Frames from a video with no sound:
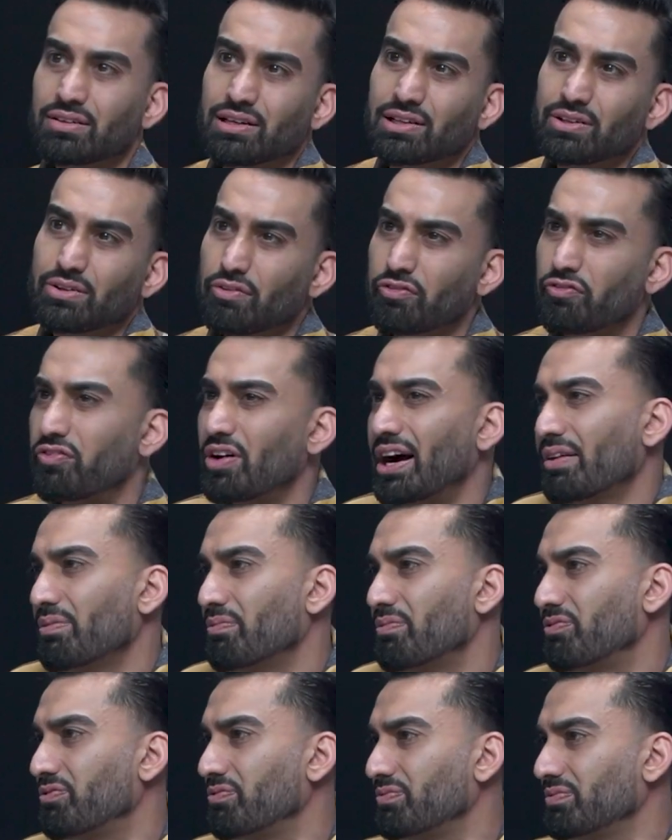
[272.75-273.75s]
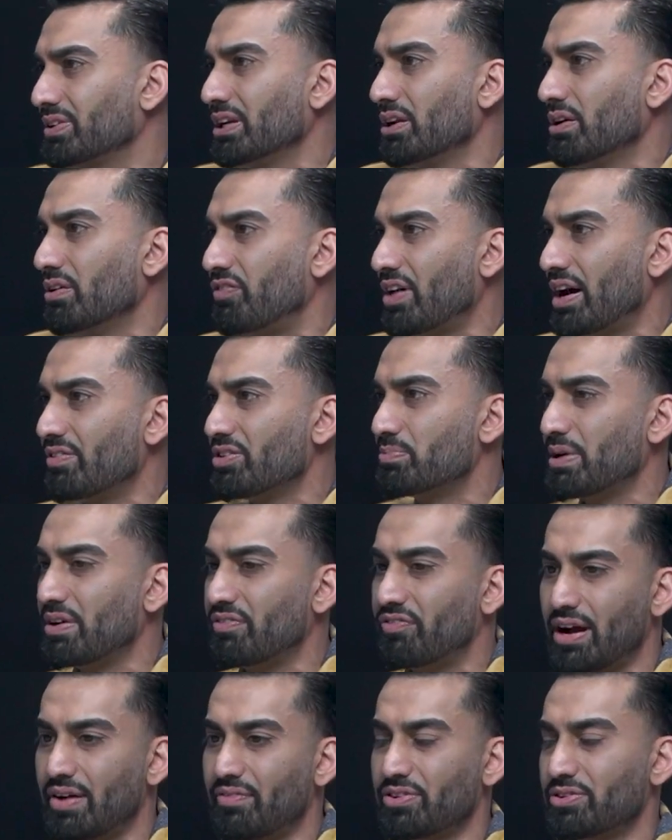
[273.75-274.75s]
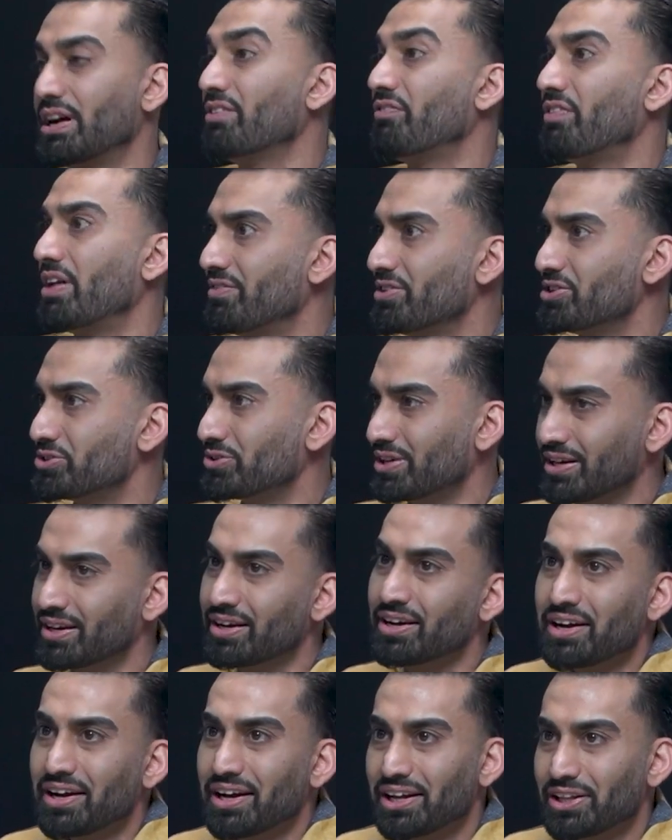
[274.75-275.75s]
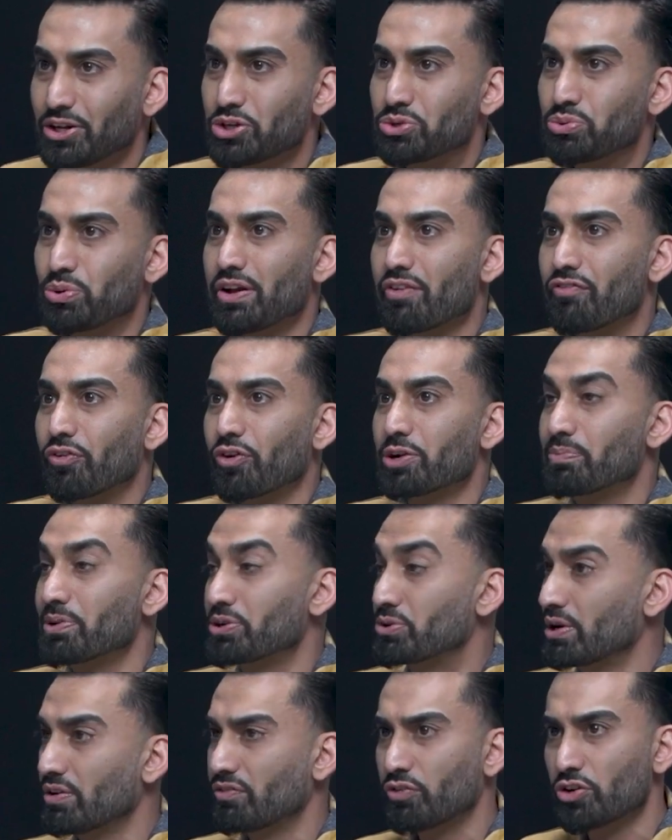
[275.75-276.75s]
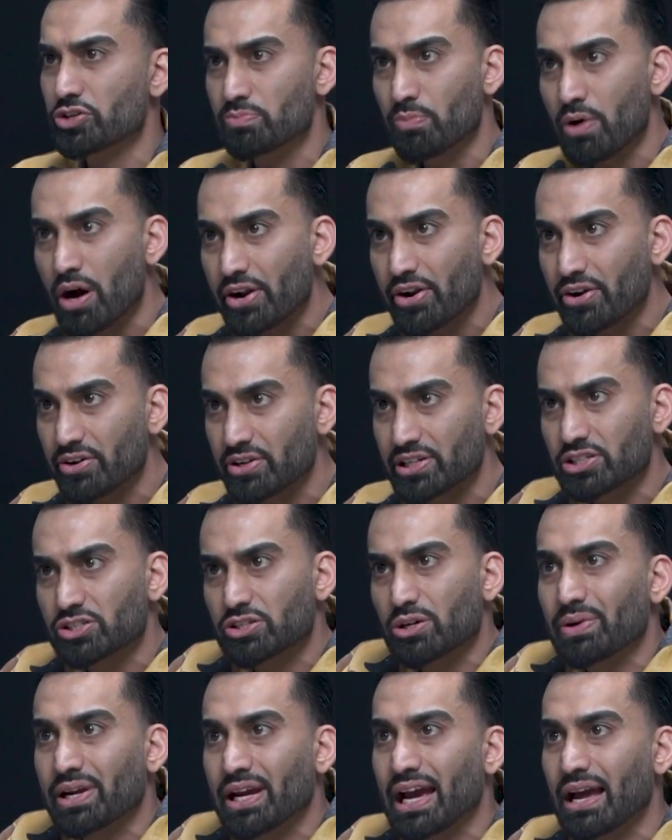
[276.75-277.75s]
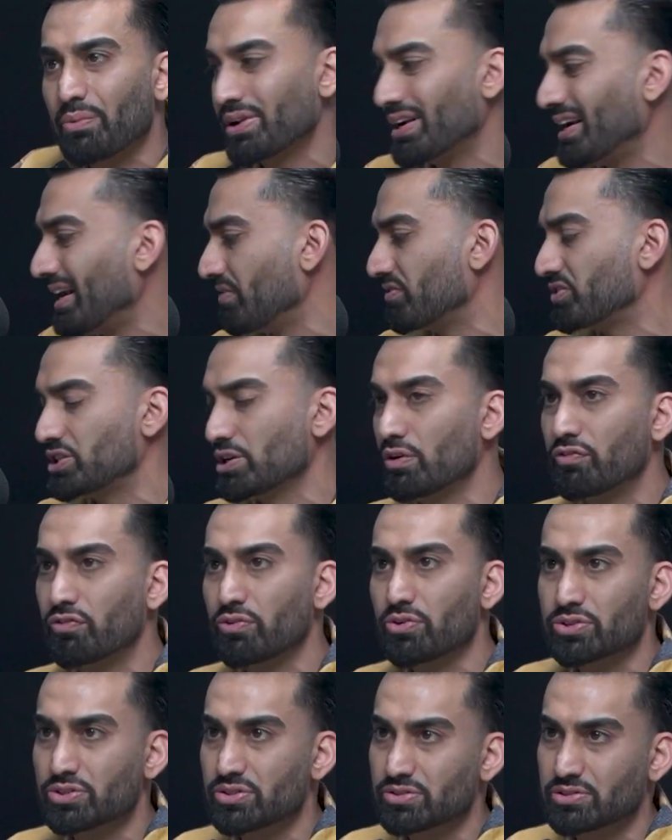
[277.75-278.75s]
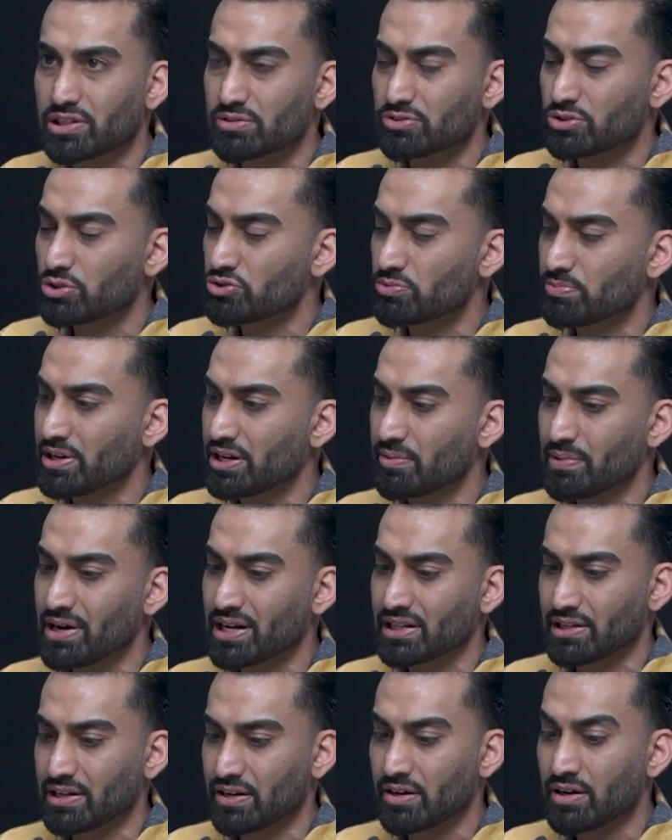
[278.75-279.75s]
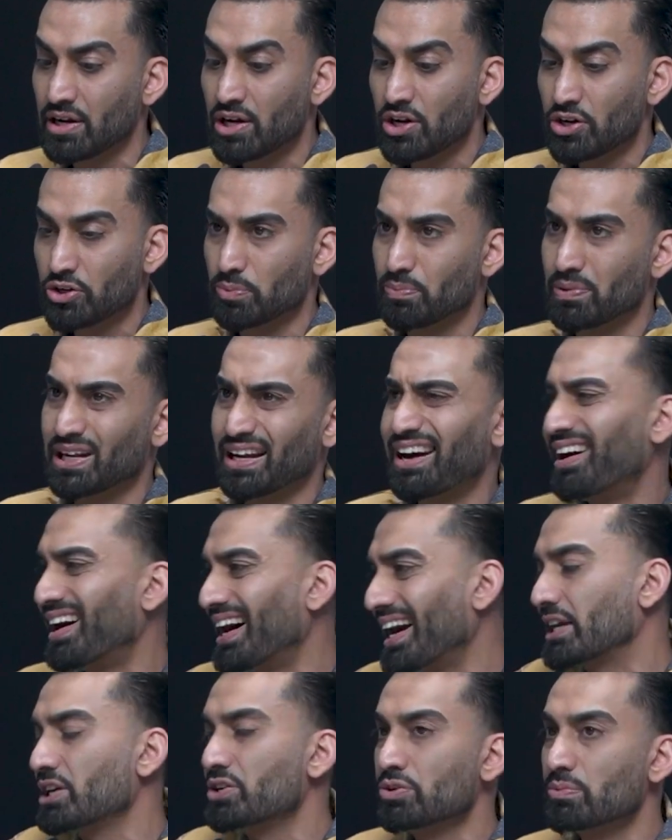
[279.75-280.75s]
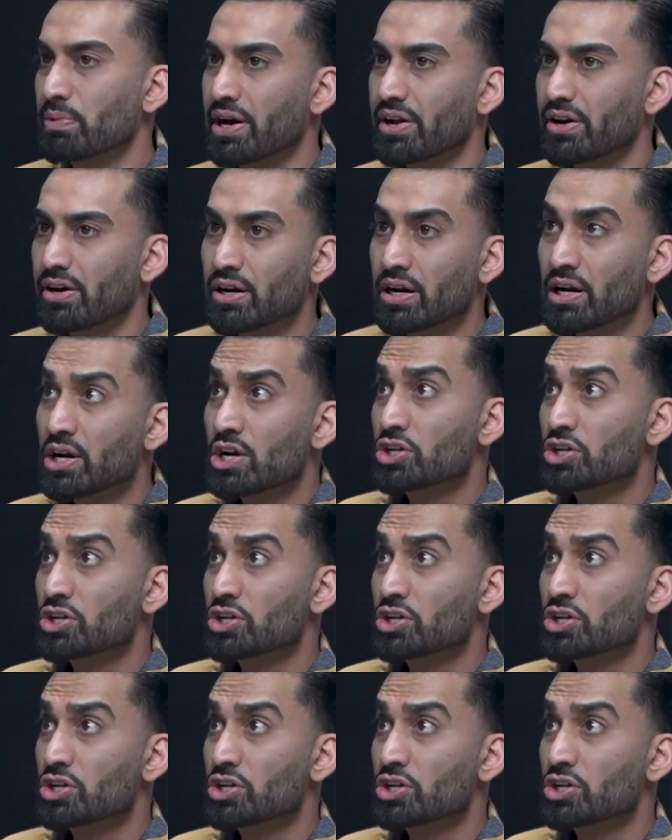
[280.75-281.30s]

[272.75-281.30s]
A little 5-inch by 5, not 5 inch, sorry. A little 24-inch by 24-inch monitor. That's all we had. We didn't have cell phones and social media back there to be like, I can do better.